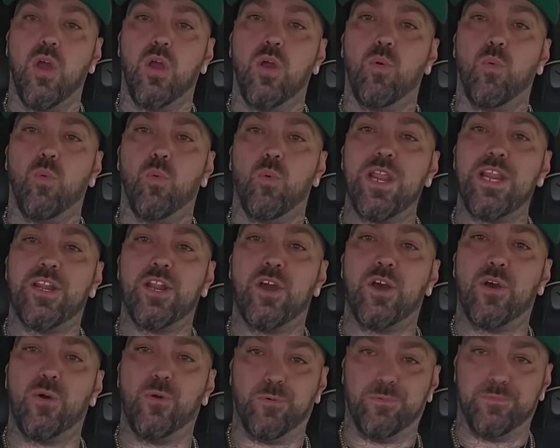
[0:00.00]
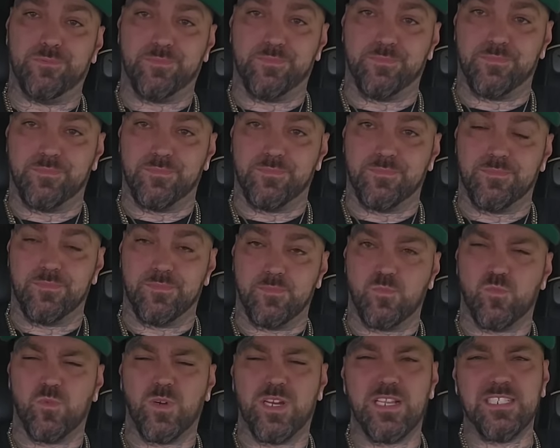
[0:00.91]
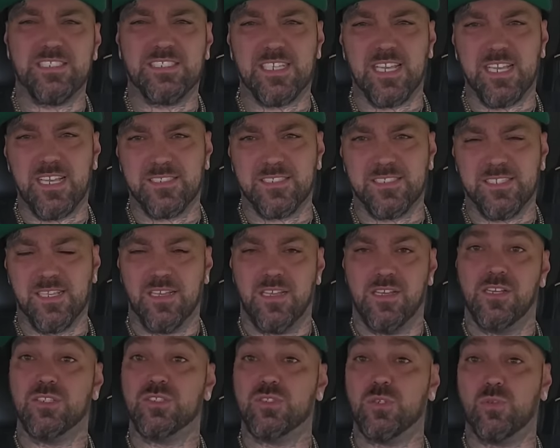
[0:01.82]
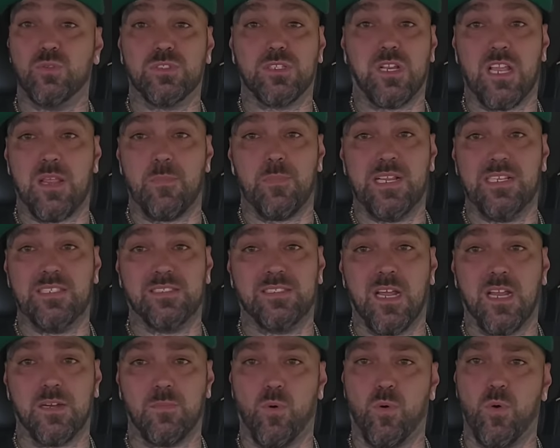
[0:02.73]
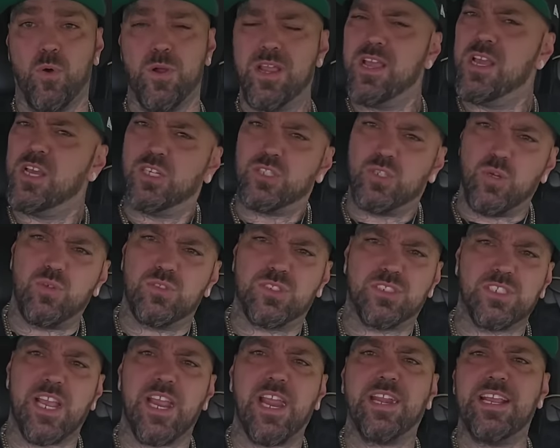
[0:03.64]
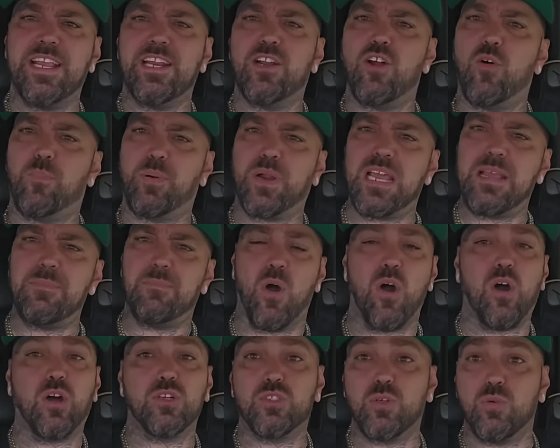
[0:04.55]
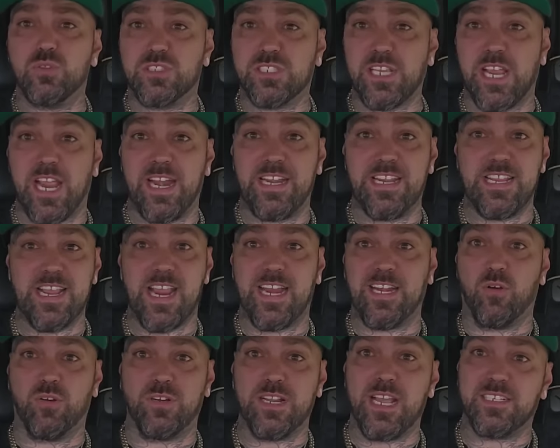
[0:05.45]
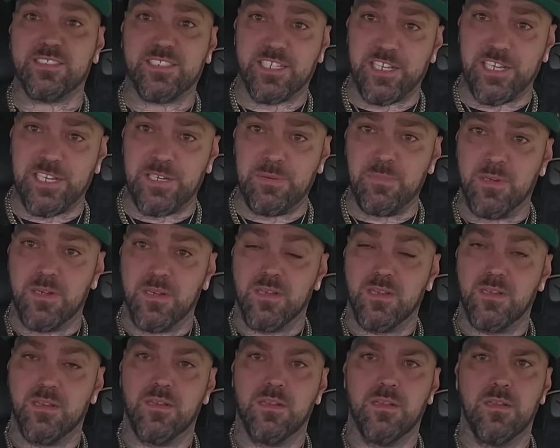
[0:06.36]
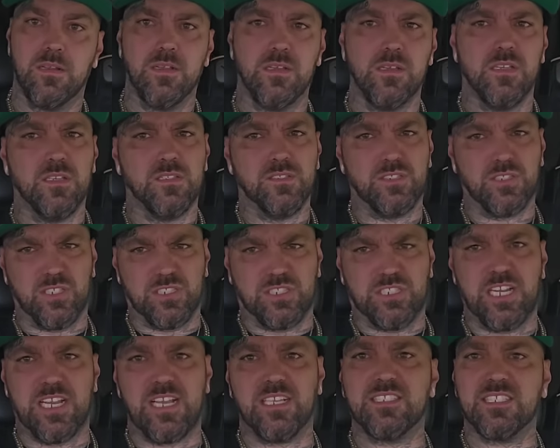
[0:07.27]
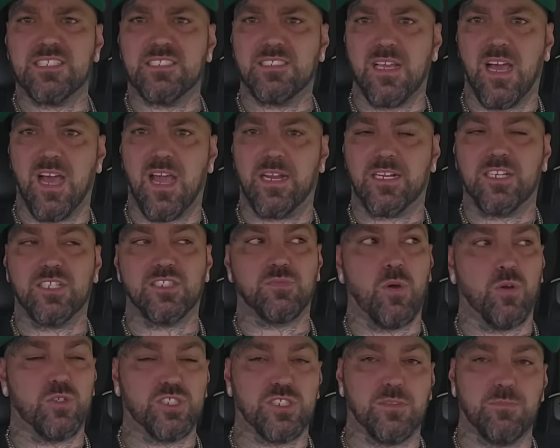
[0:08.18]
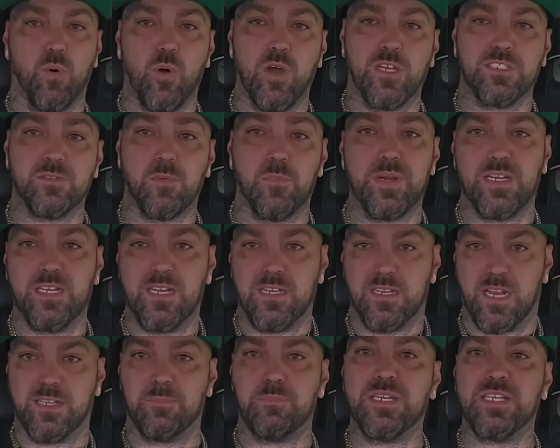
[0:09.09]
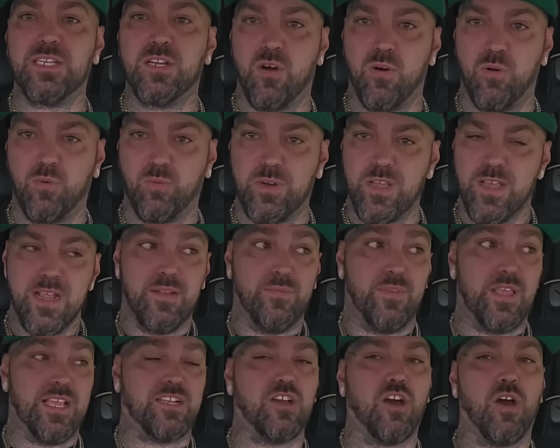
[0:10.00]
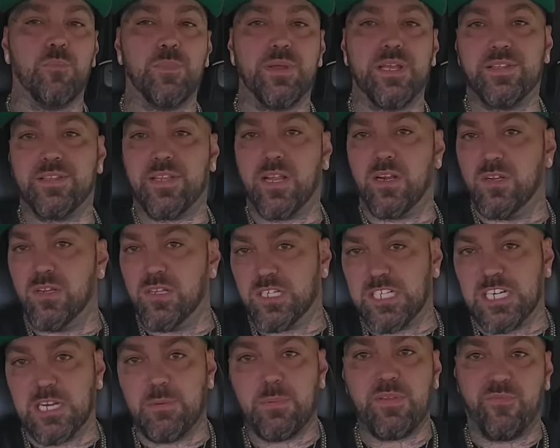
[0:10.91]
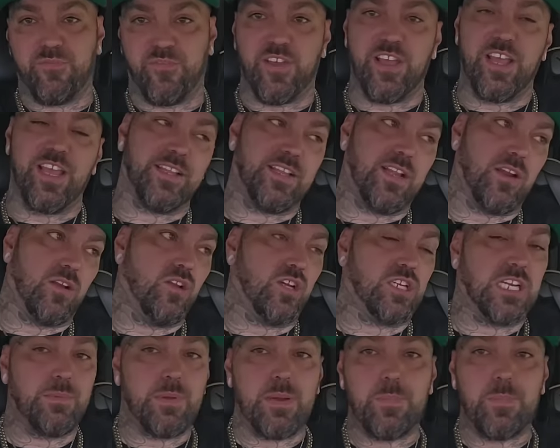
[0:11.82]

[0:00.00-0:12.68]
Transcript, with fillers: We know. When he says, dude's claiming he's not a boy. Dude's saying he don't play ball. Dude's saying he ain't on that team. It's a good chance he's not, because most of the boys will be let it be known. They come in, they're looking to be fed, they're looking to be